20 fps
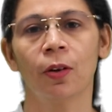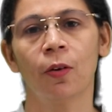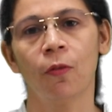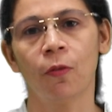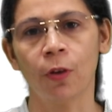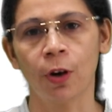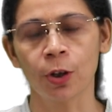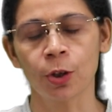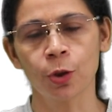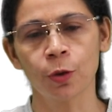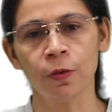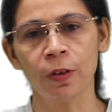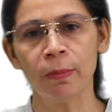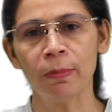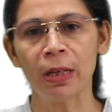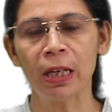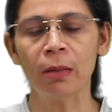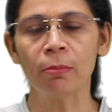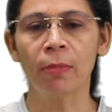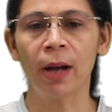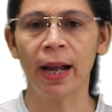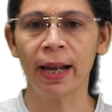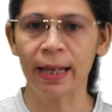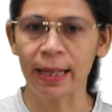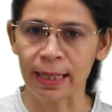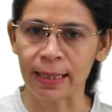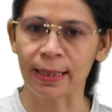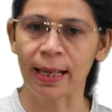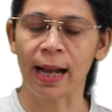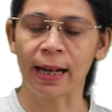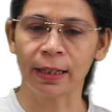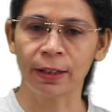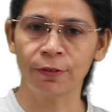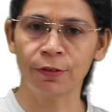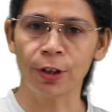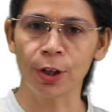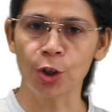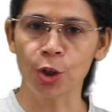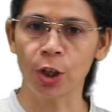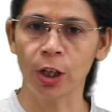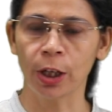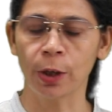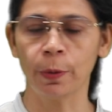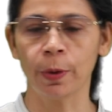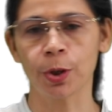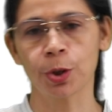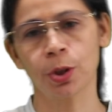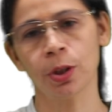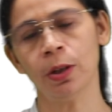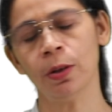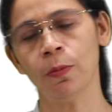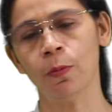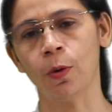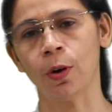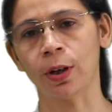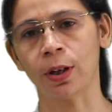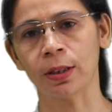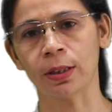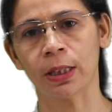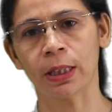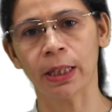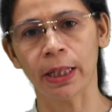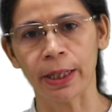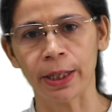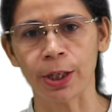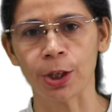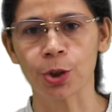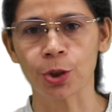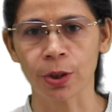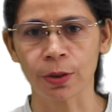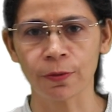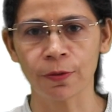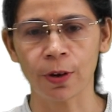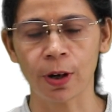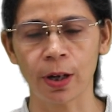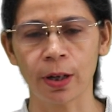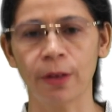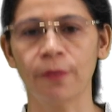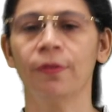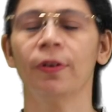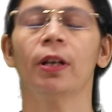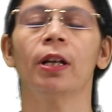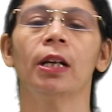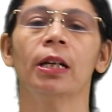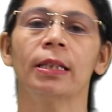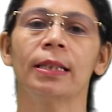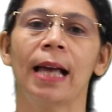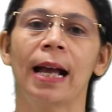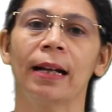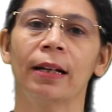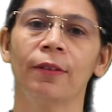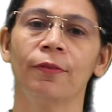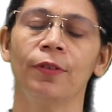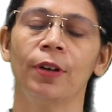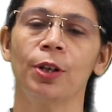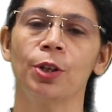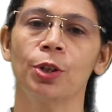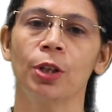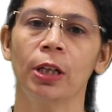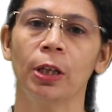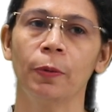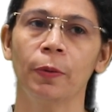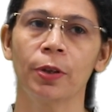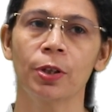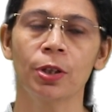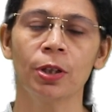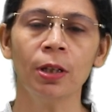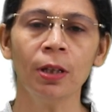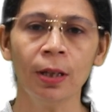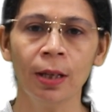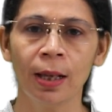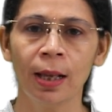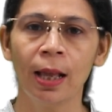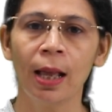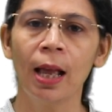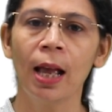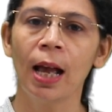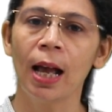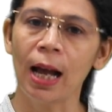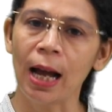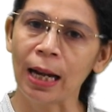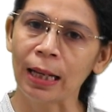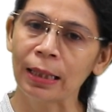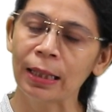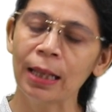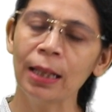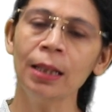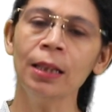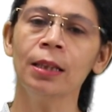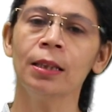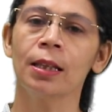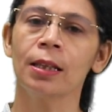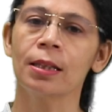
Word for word: what do we mean by exact differential equation, what are the conditions for exact differential equation, and then